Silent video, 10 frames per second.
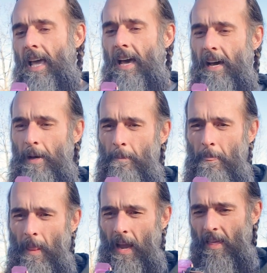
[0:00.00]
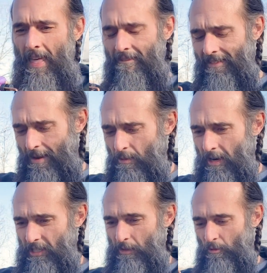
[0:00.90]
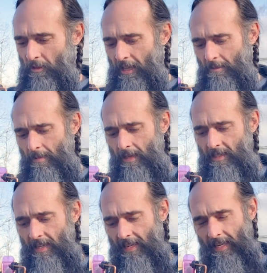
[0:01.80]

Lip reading: And that vibration will then be sent